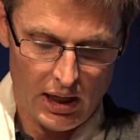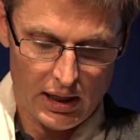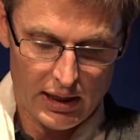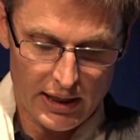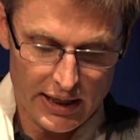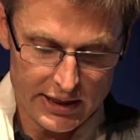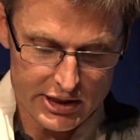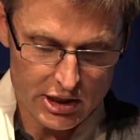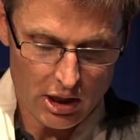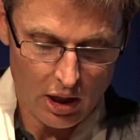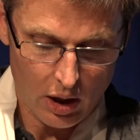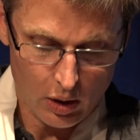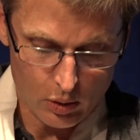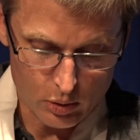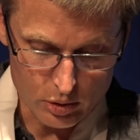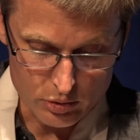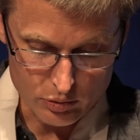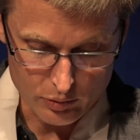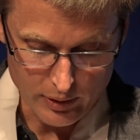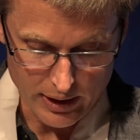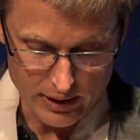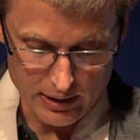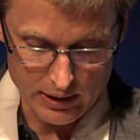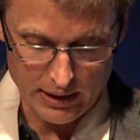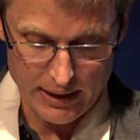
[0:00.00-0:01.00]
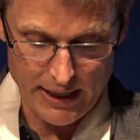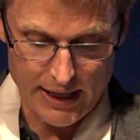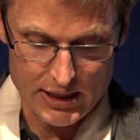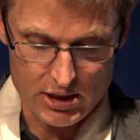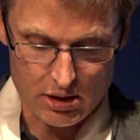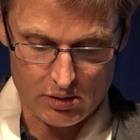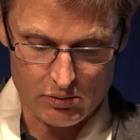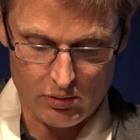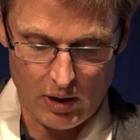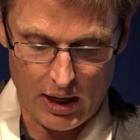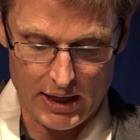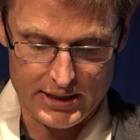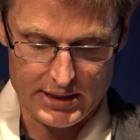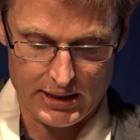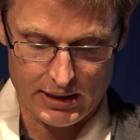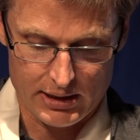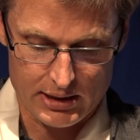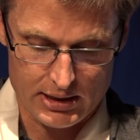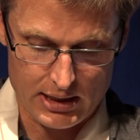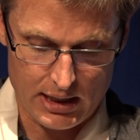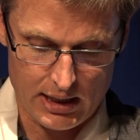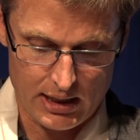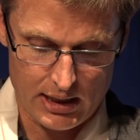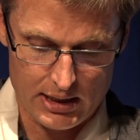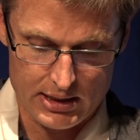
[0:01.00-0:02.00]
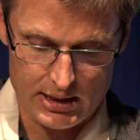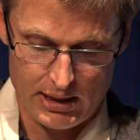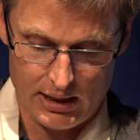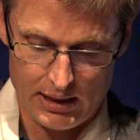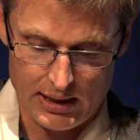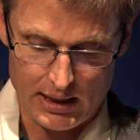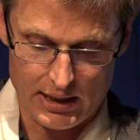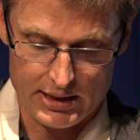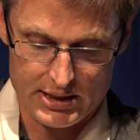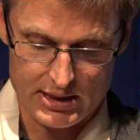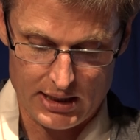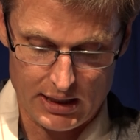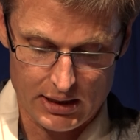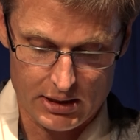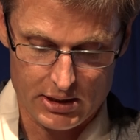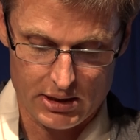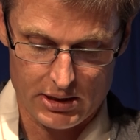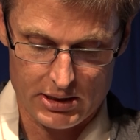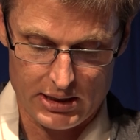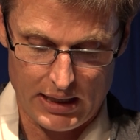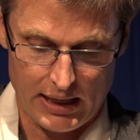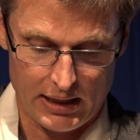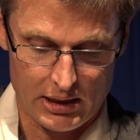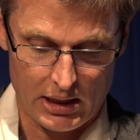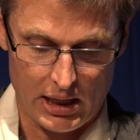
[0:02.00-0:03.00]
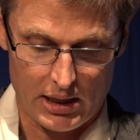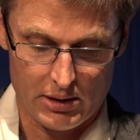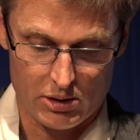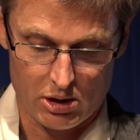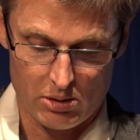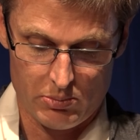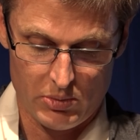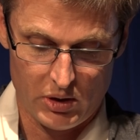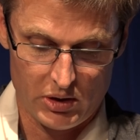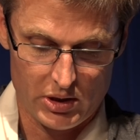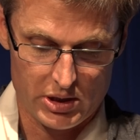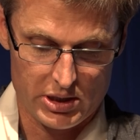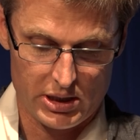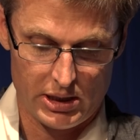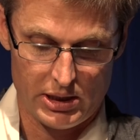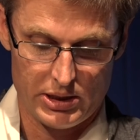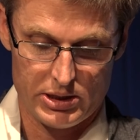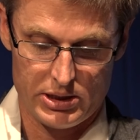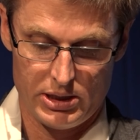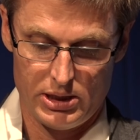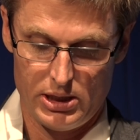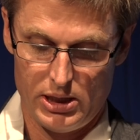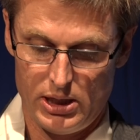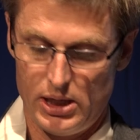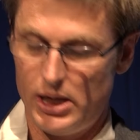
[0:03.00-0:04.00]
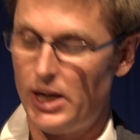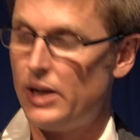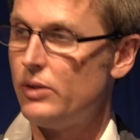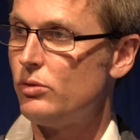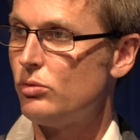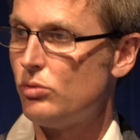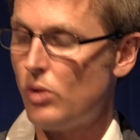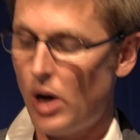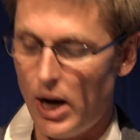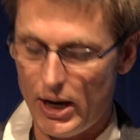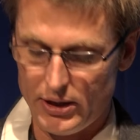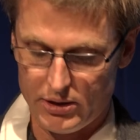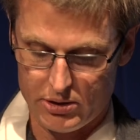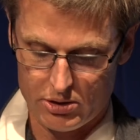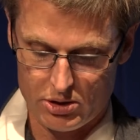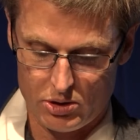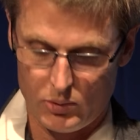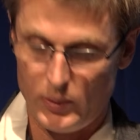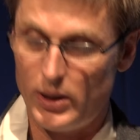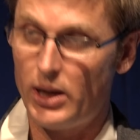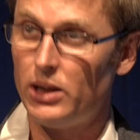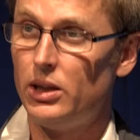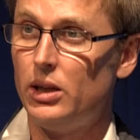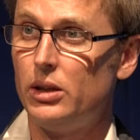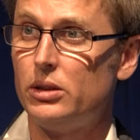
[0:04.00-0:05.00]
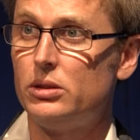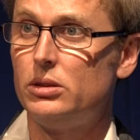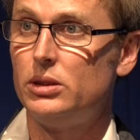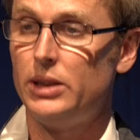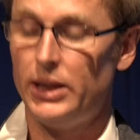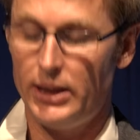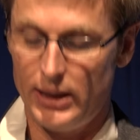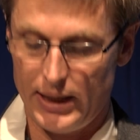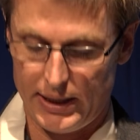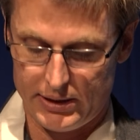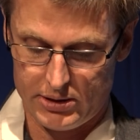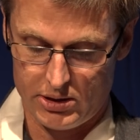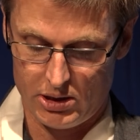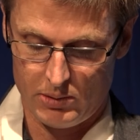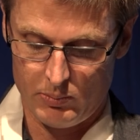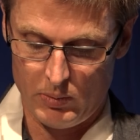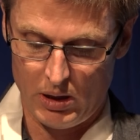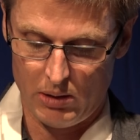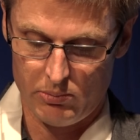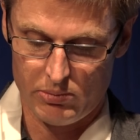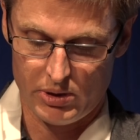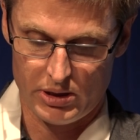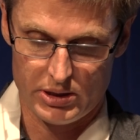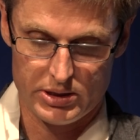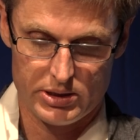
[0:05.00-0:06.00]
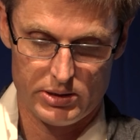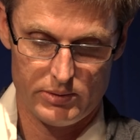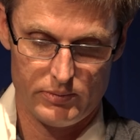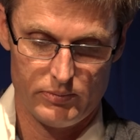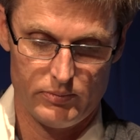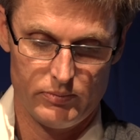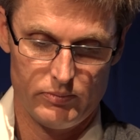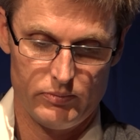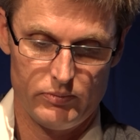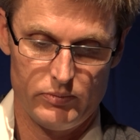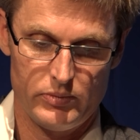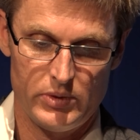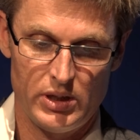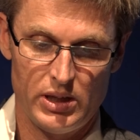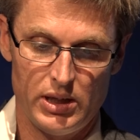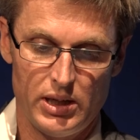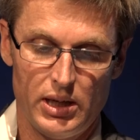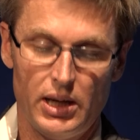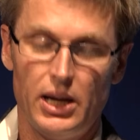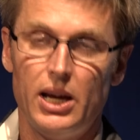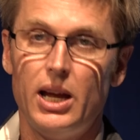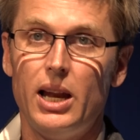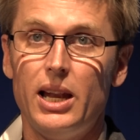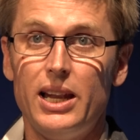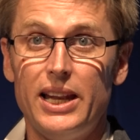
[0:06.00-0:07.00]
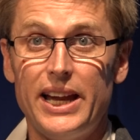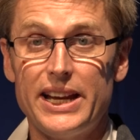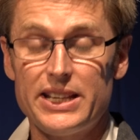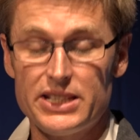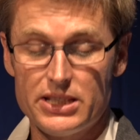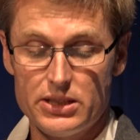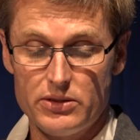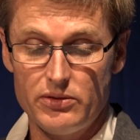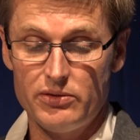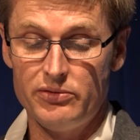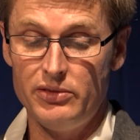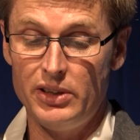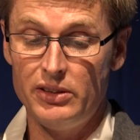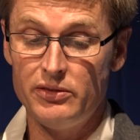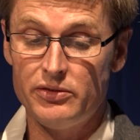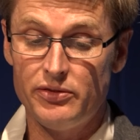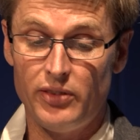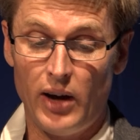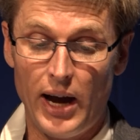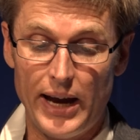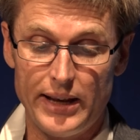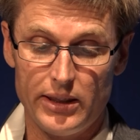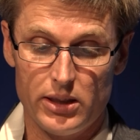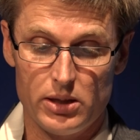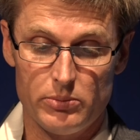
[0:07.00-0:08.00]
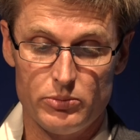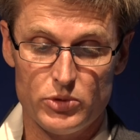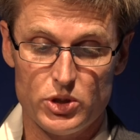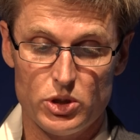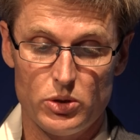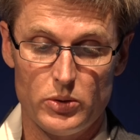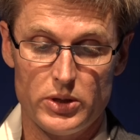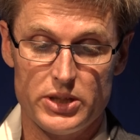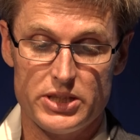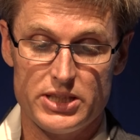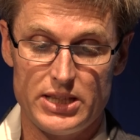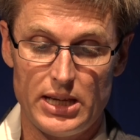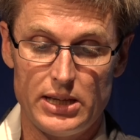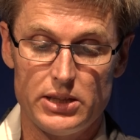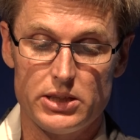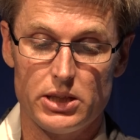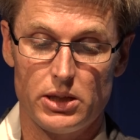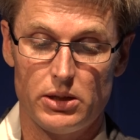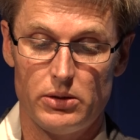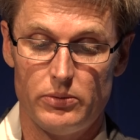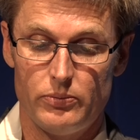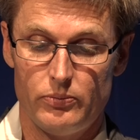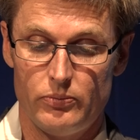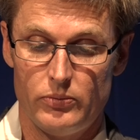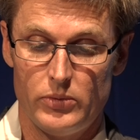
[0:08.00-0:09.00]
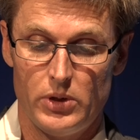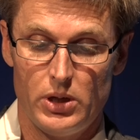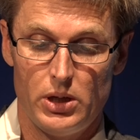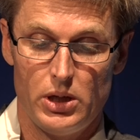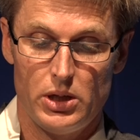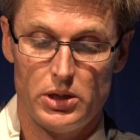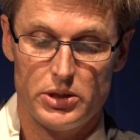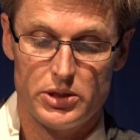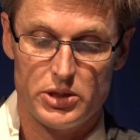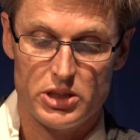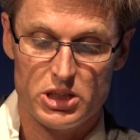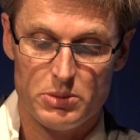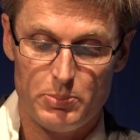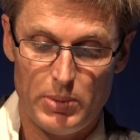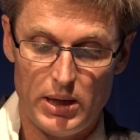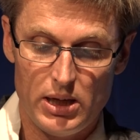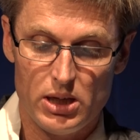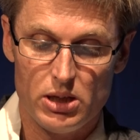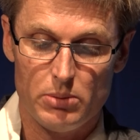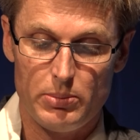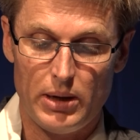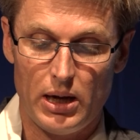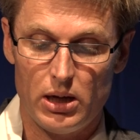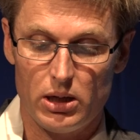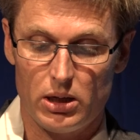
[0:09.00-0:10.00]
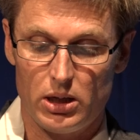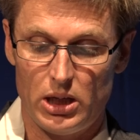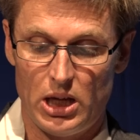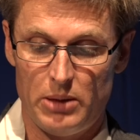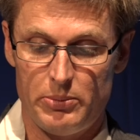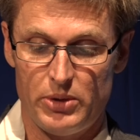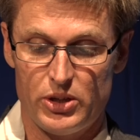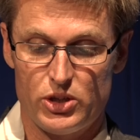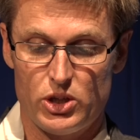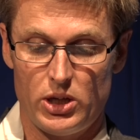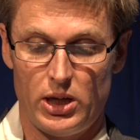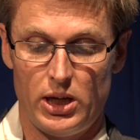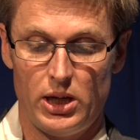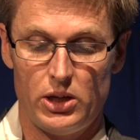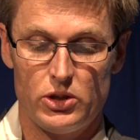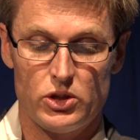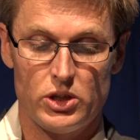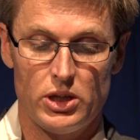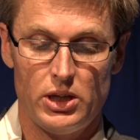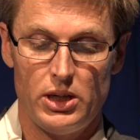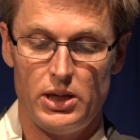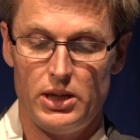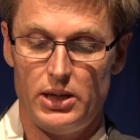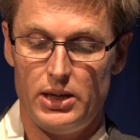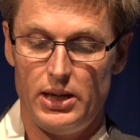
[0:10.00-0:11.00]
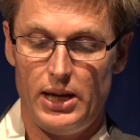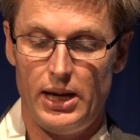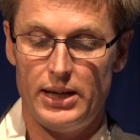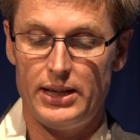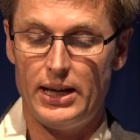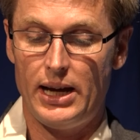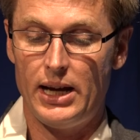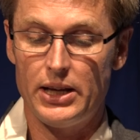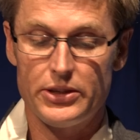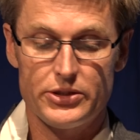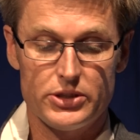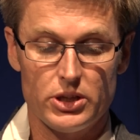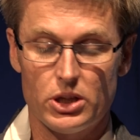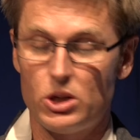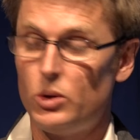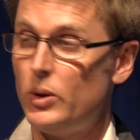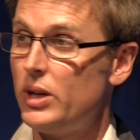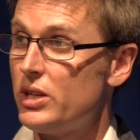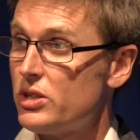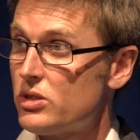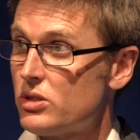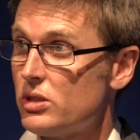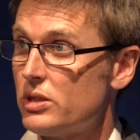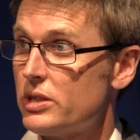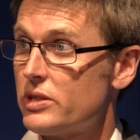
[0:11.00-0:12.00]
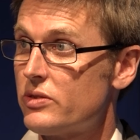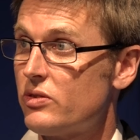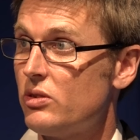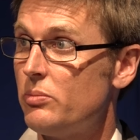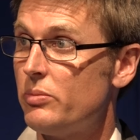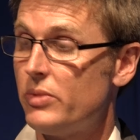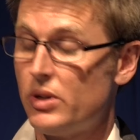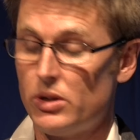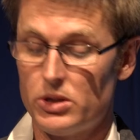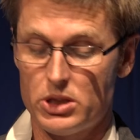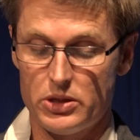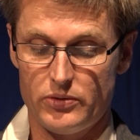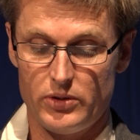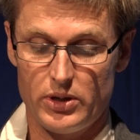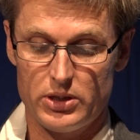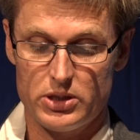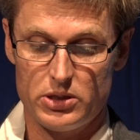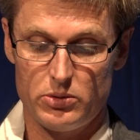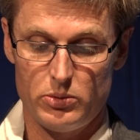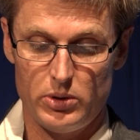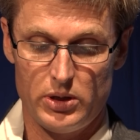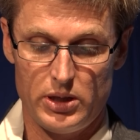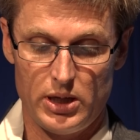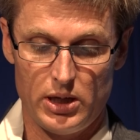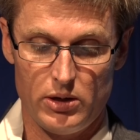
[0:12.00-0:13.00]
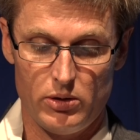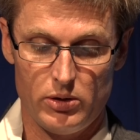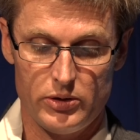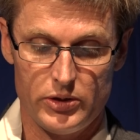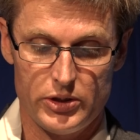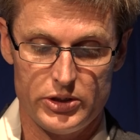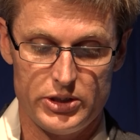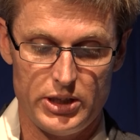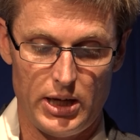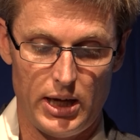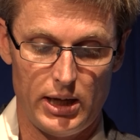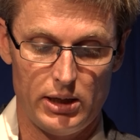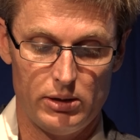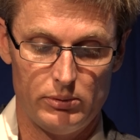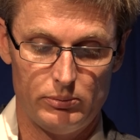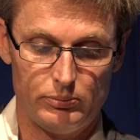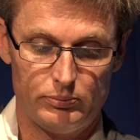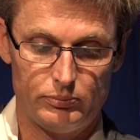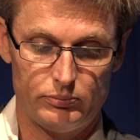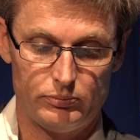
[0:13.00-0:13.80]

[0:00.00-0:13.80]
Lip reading: Let's hold letter writing days in our centres and our communities and write to our local elected members. Let's invite them to the centre to speak about climate change and answer questions from those of us who are there on the day.